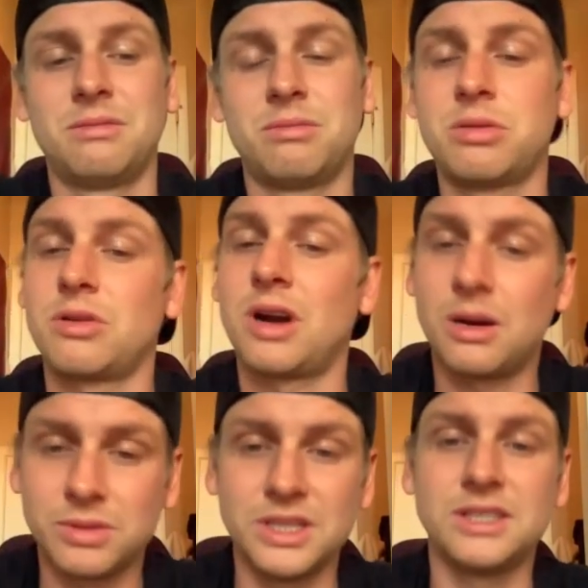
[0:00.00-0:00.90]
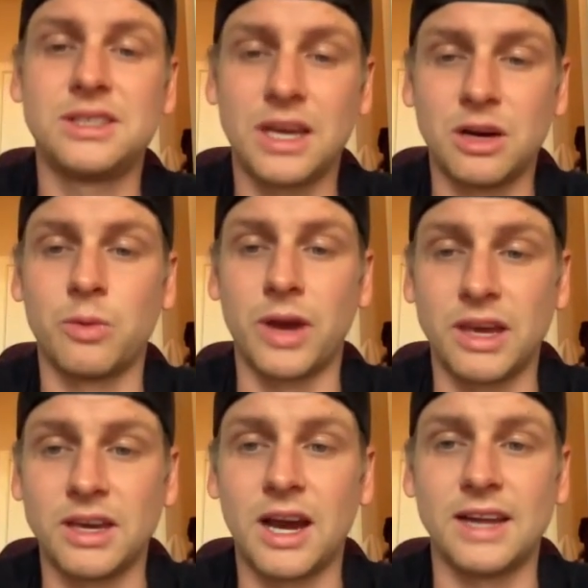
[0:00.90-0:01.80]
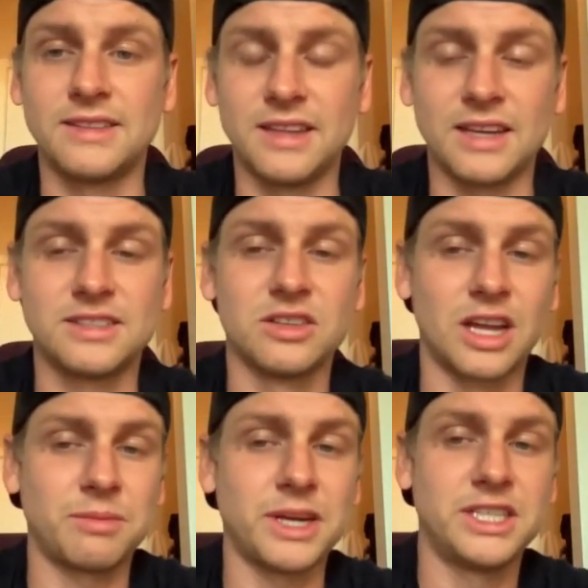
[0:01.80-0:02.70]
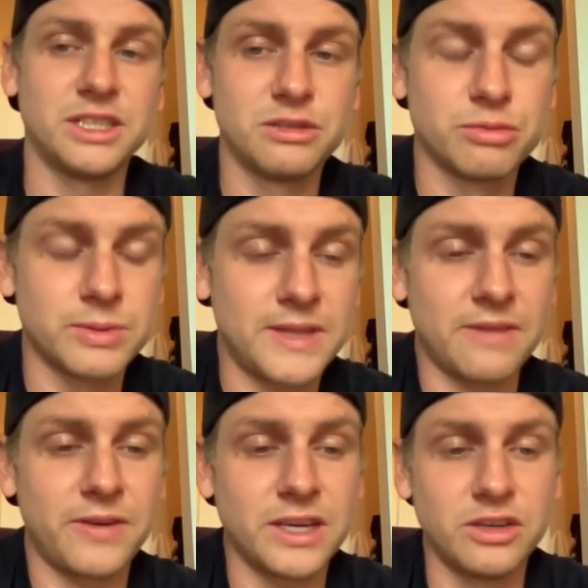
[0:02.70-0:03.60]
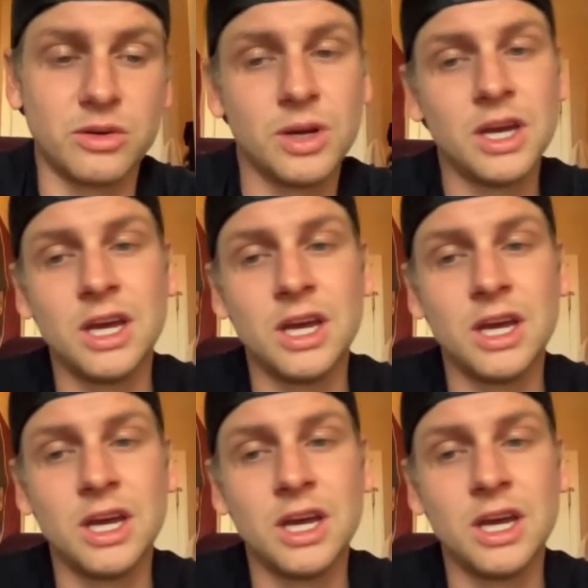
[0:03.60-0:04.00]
Probably stay away. I, th I still like my chances with F I U.